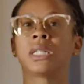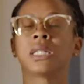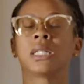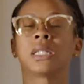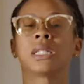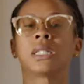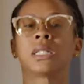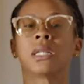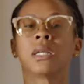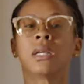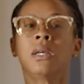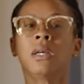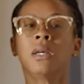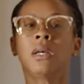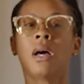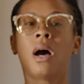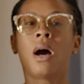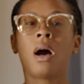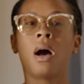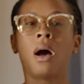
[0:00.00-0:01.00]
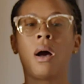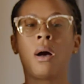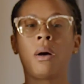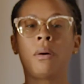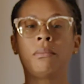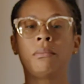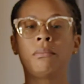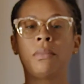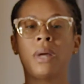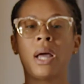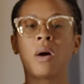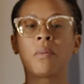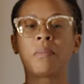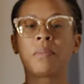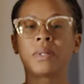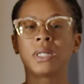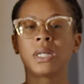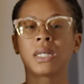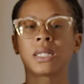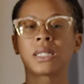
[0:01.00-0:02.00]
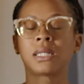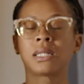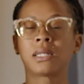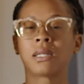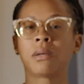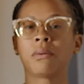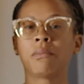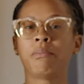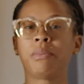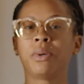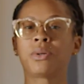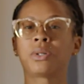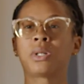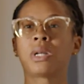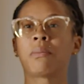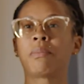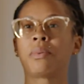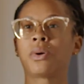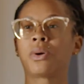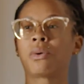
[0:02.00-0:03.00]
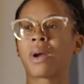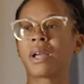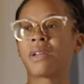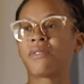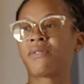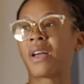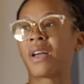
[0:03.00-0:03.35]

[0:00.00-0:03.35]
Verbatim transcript: is um, helping us to build up a great